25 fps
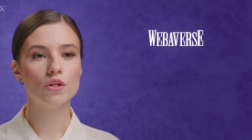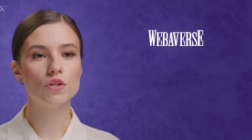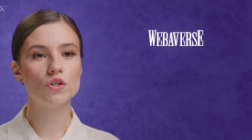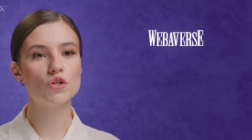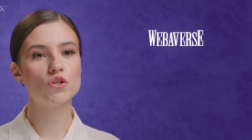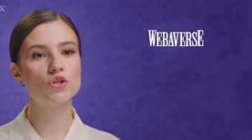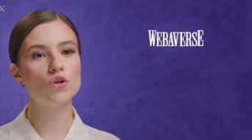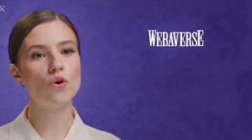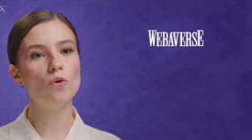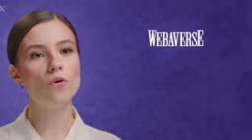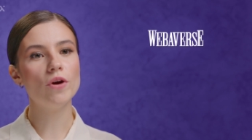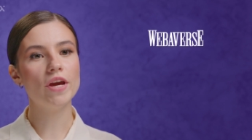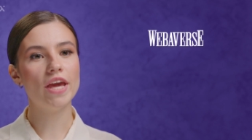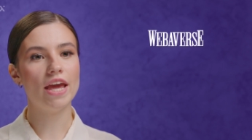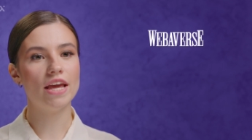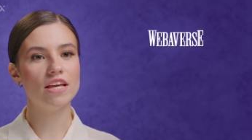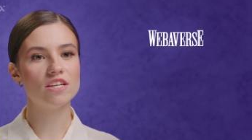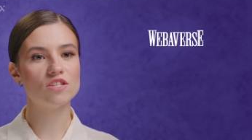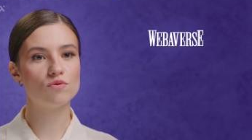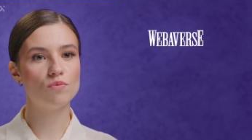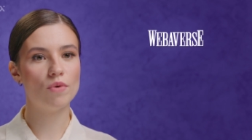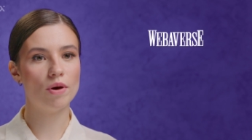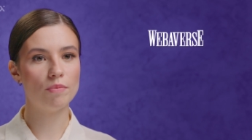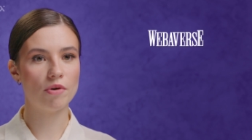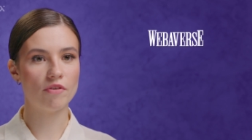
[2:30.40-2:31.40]
To
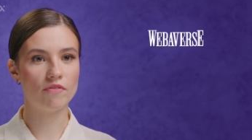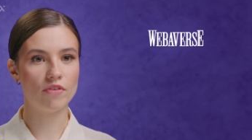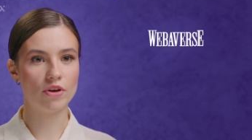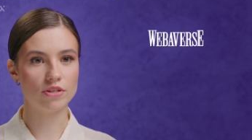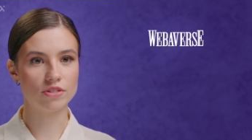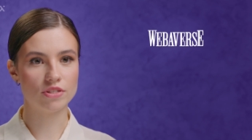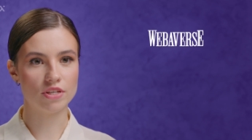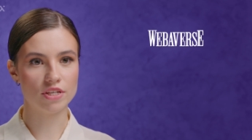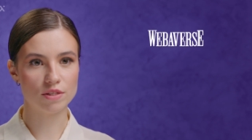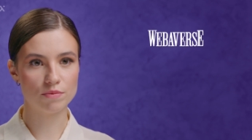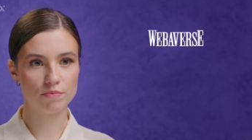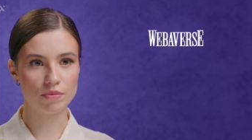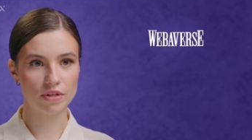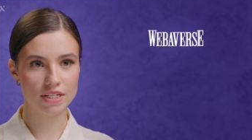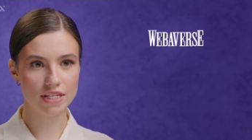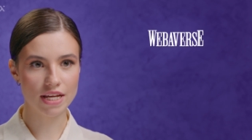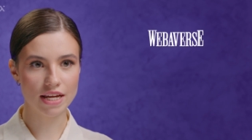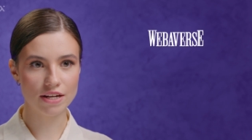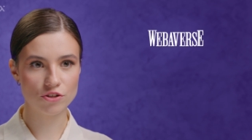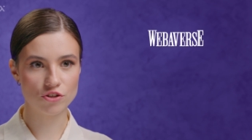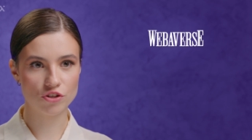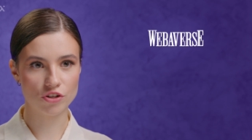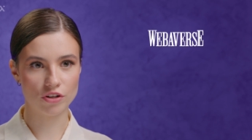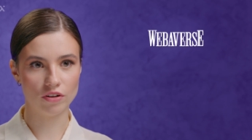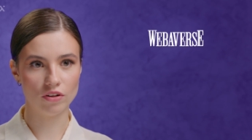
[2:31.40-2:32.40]
showcase Webaverse's
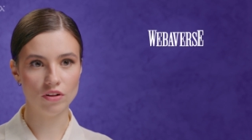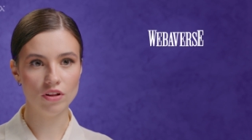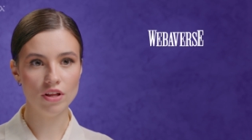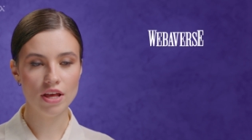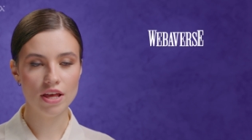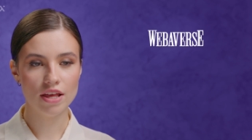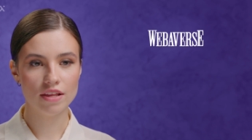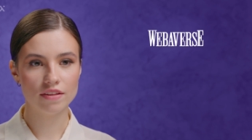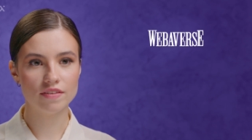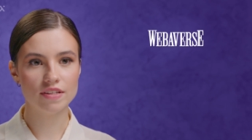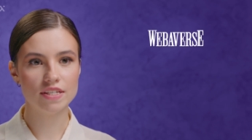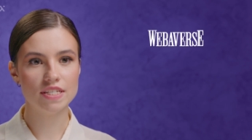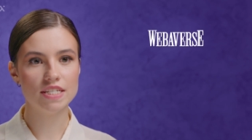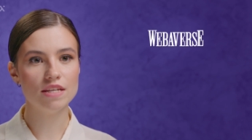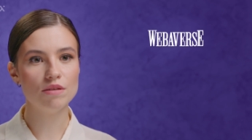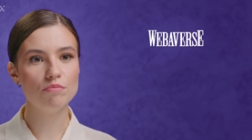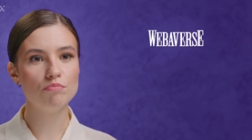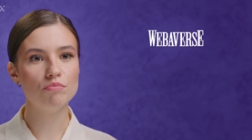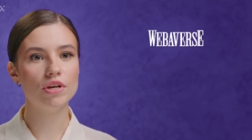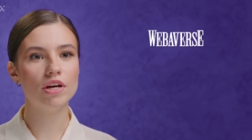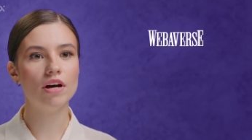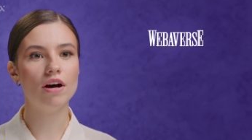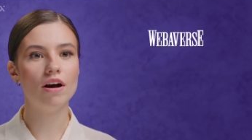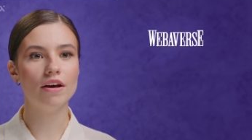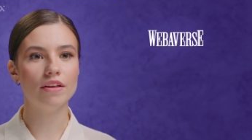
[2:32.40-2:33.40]
potential, the team
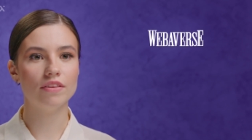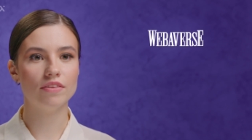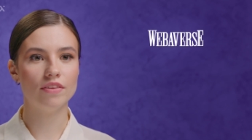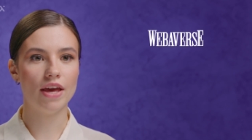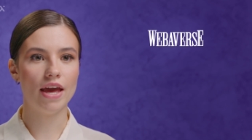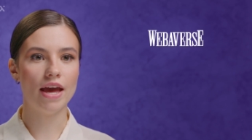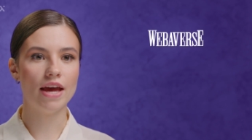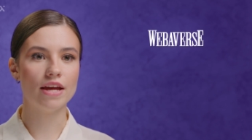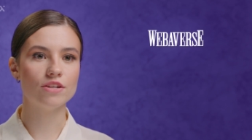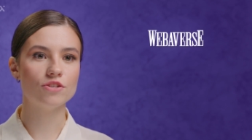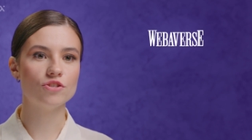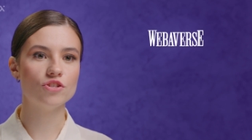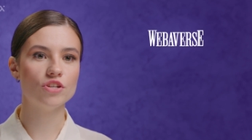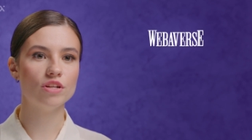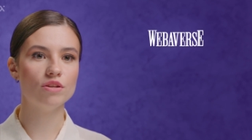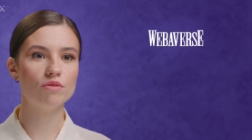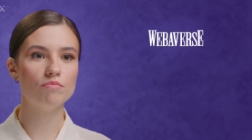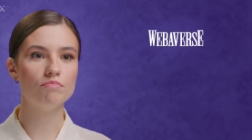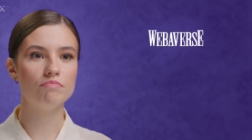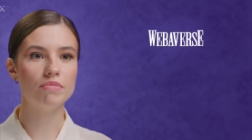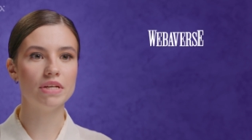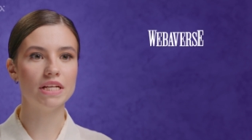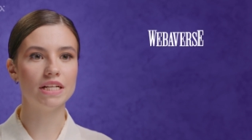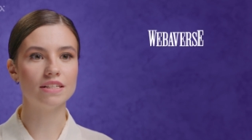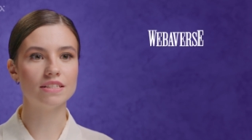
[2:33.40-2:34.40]
behind the engine
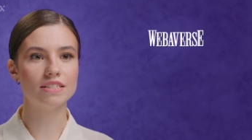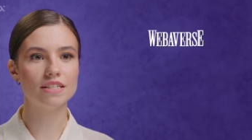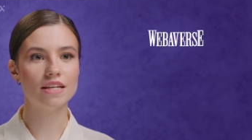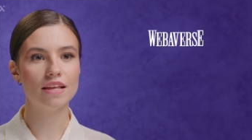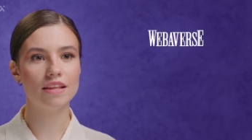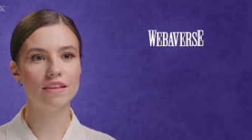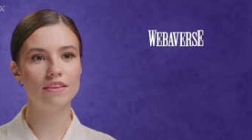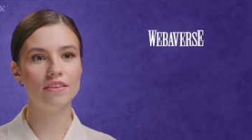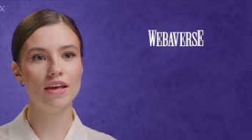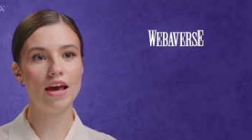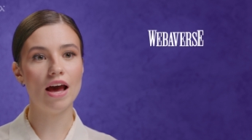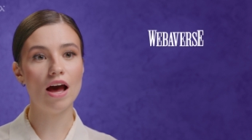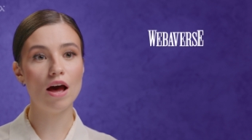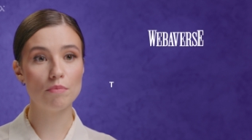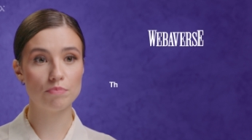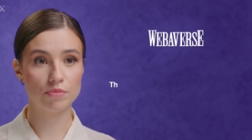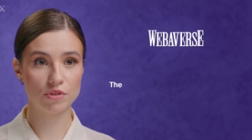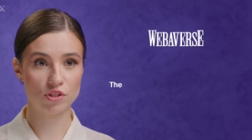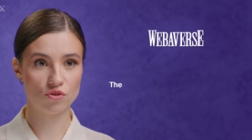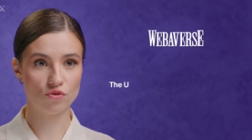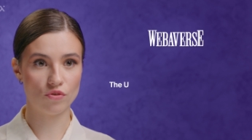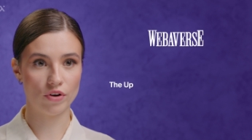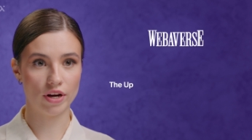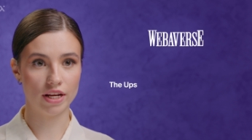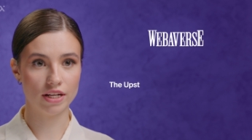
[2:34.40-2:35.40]
built the
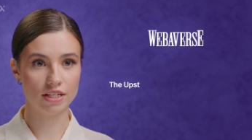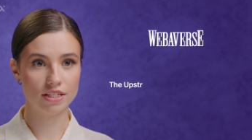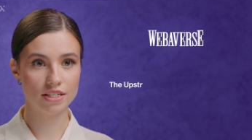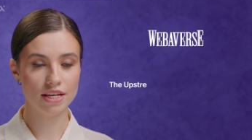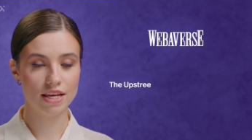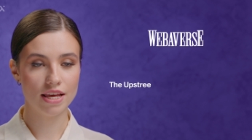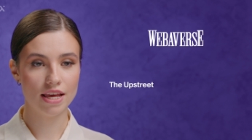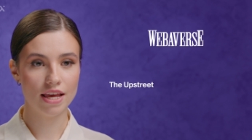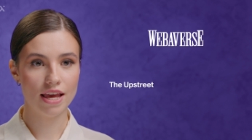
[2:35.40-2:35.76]
Upstreet,